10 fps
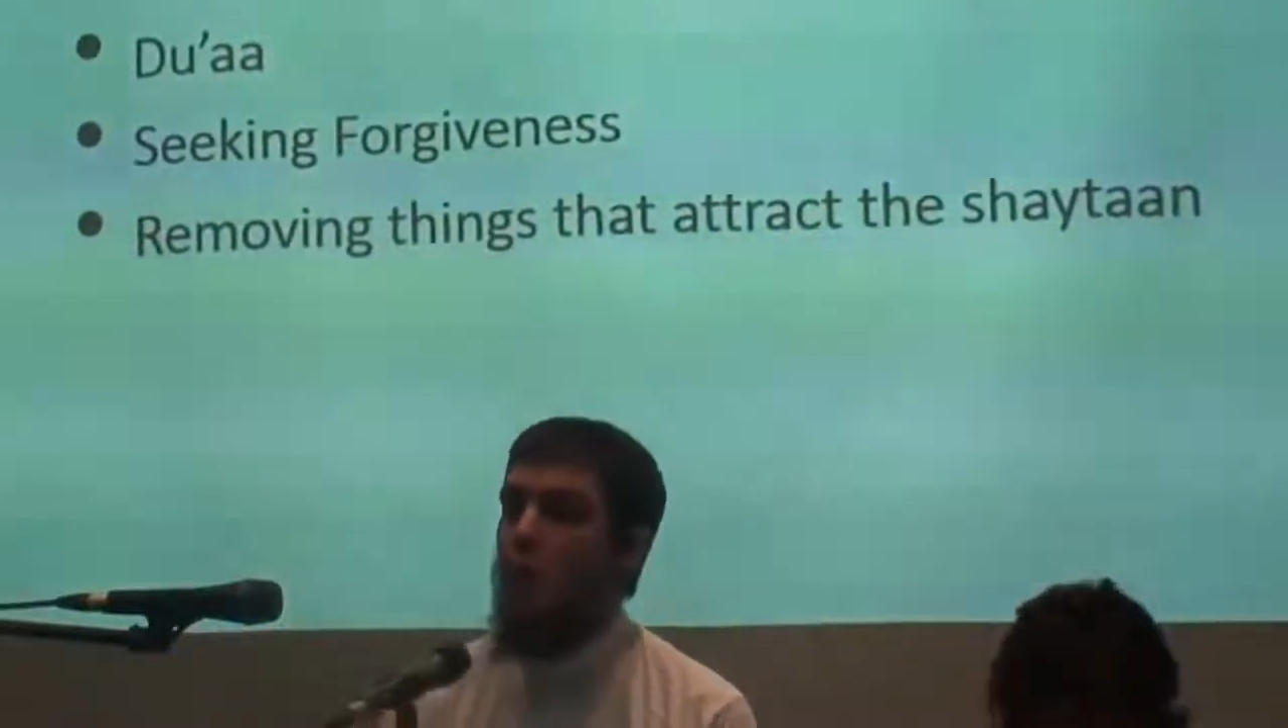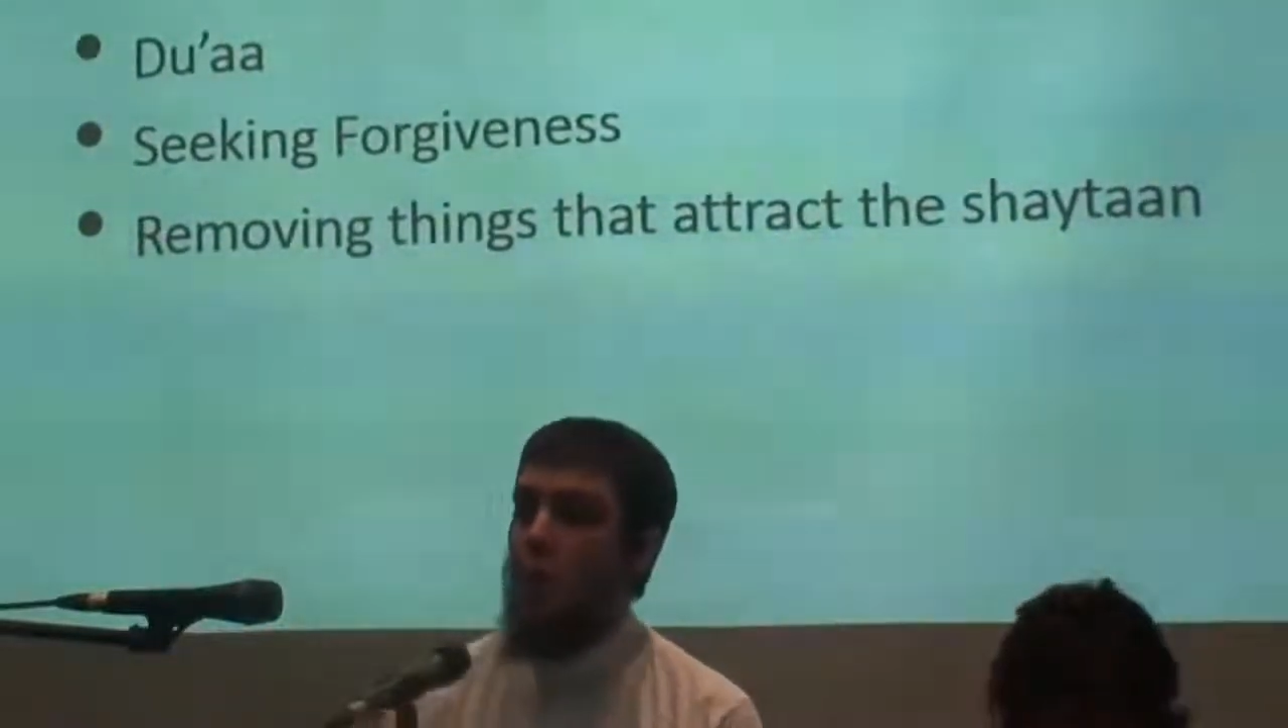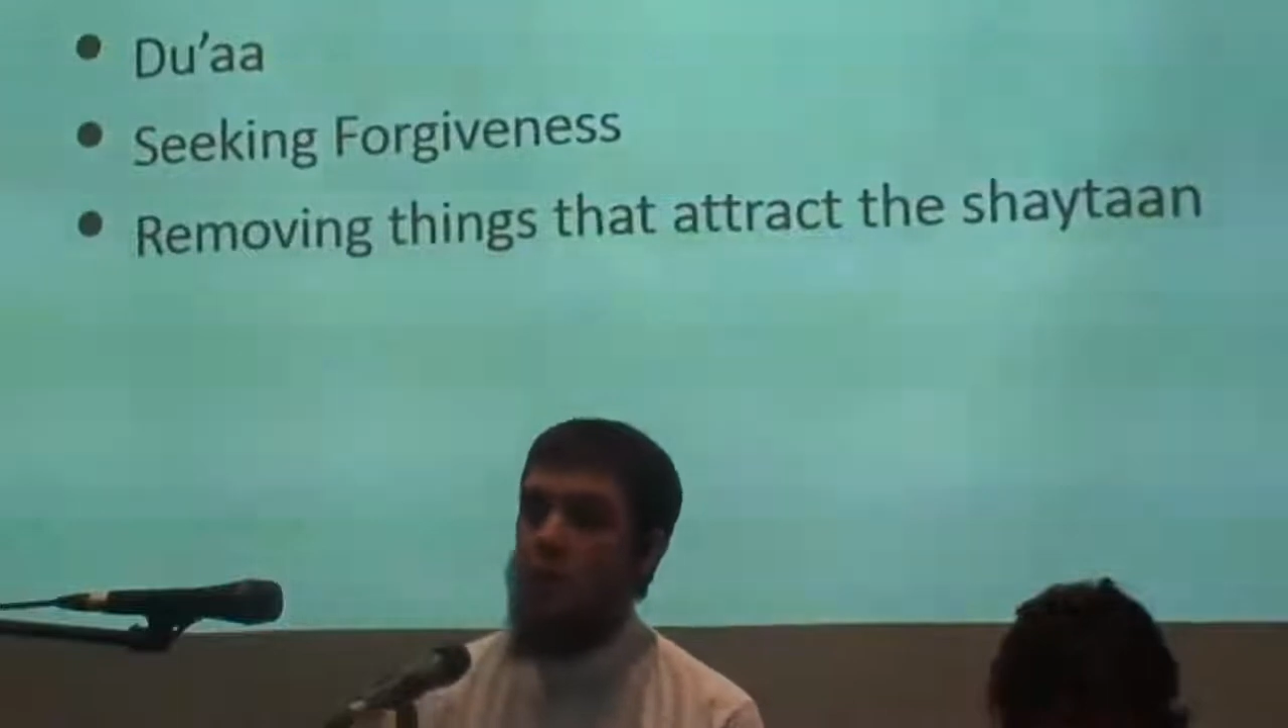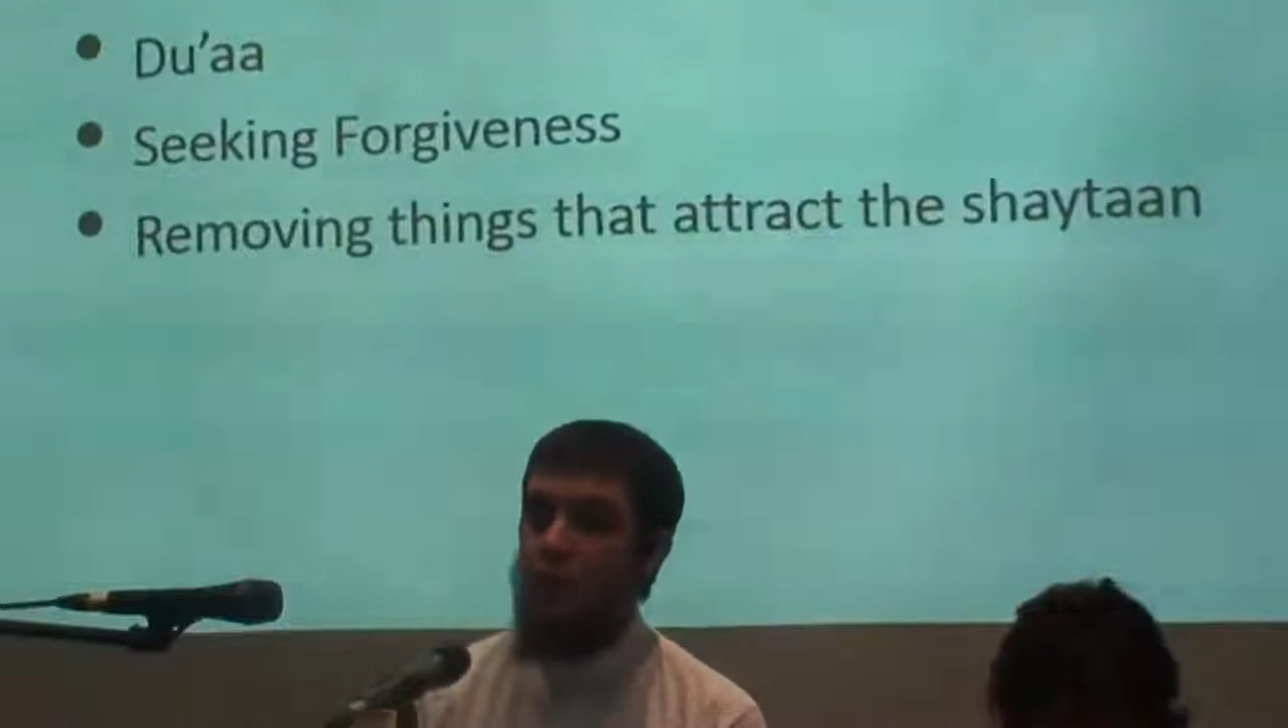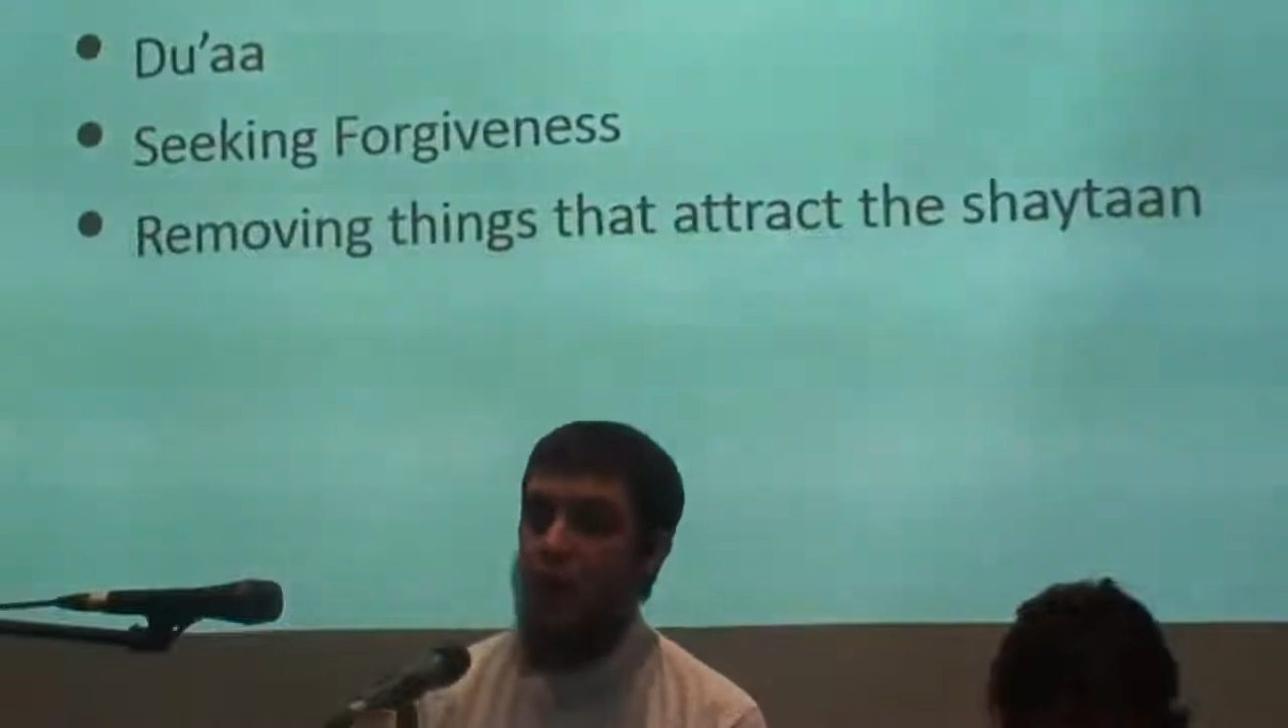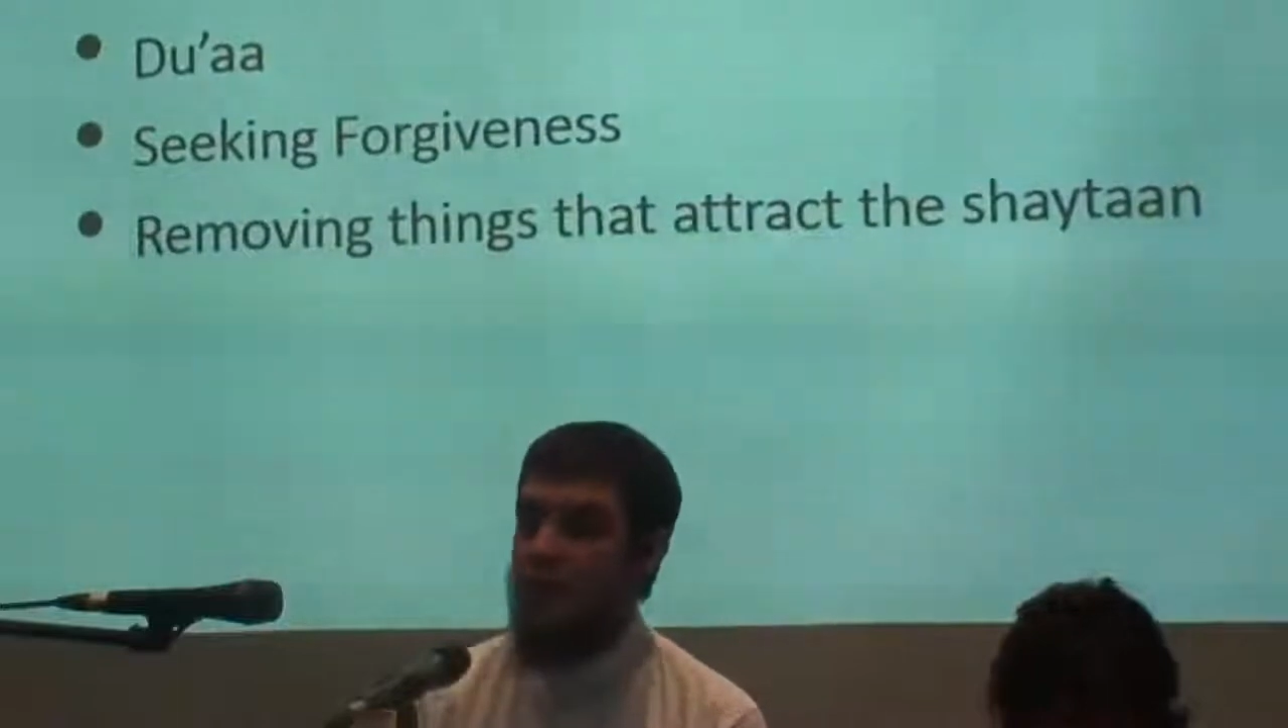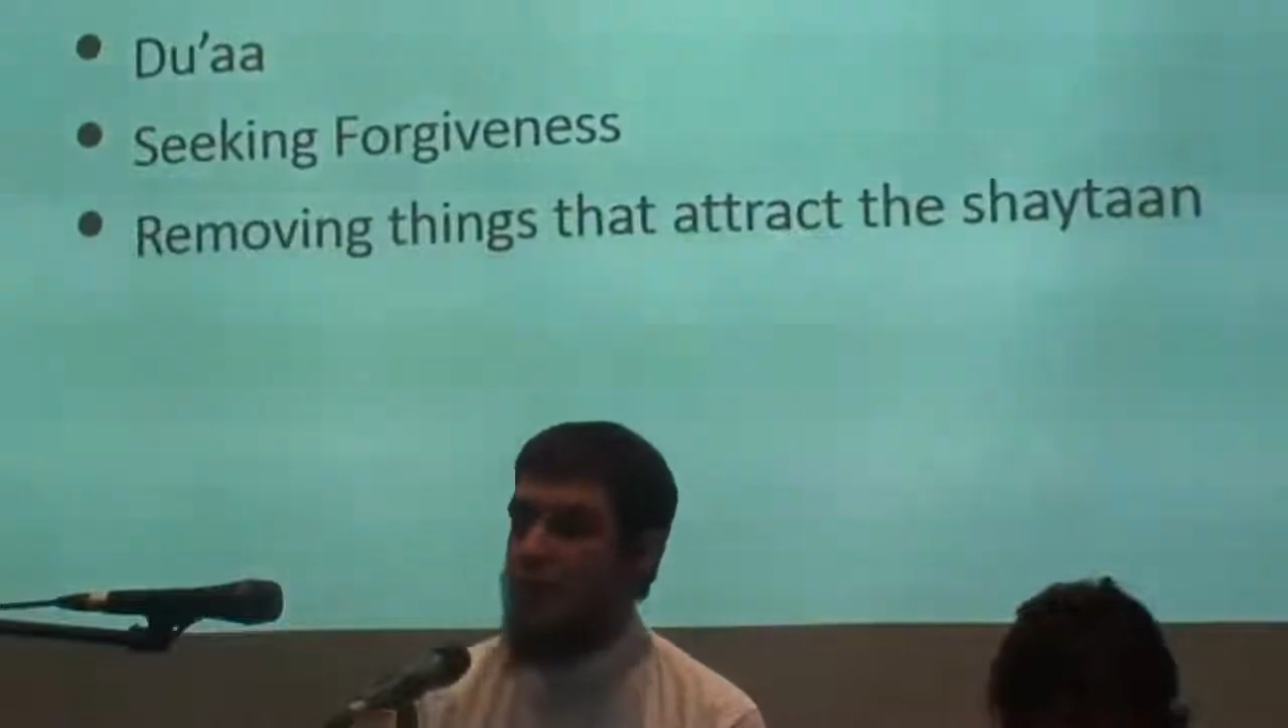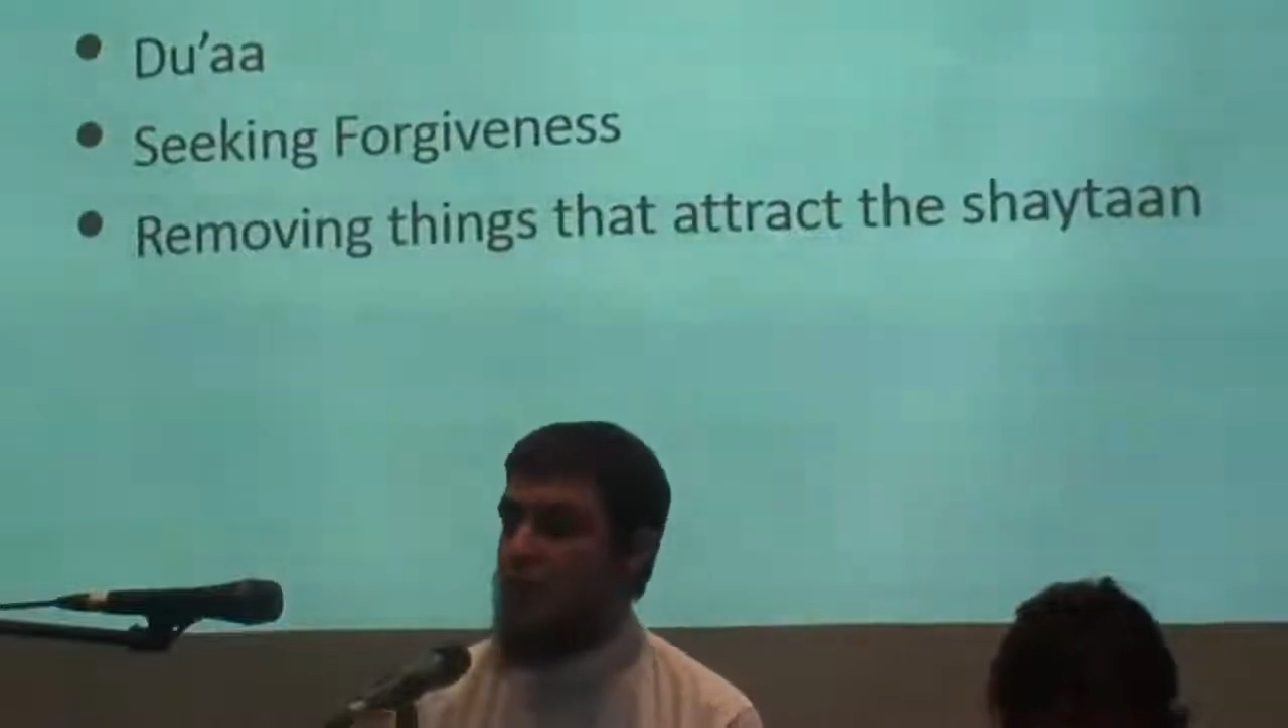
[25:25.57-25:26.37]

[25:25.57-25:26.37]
we find the